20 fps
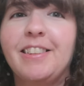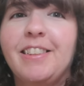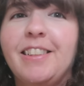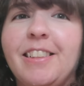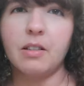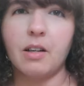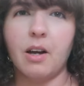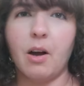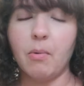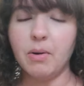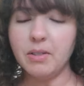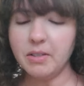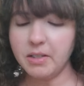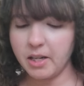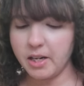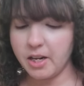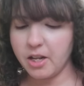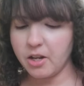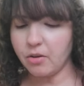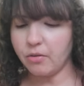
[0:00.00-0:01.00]
So I was
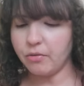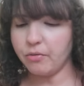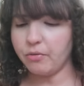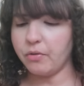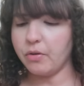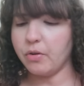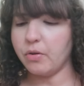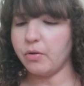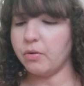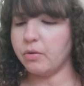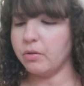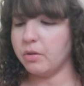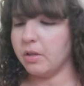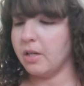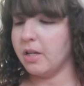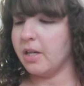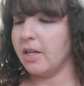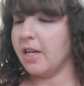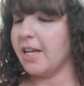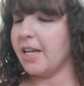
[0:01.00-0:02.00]
getting confused
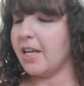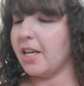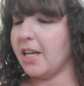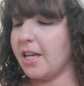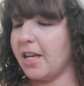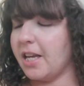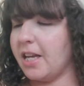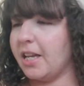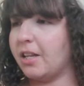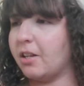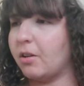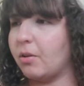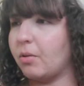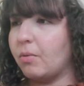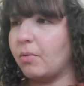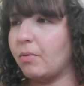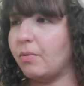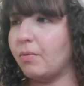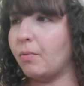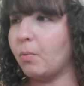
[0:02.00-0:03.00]

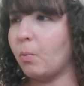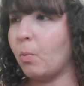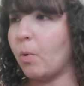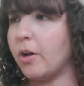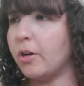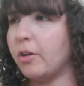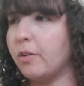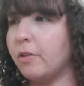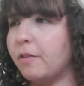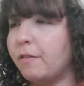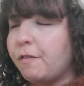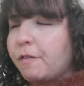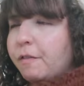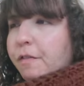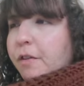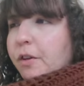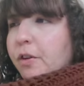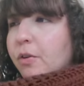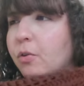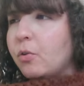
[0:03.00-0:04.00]
in one of the
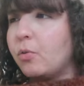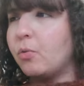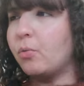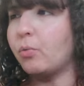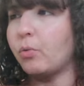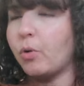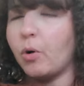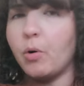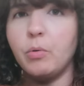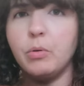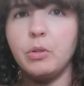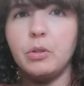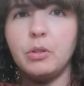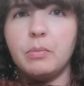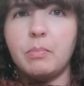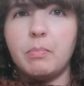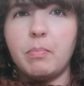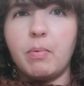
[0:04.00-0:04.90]
few rows,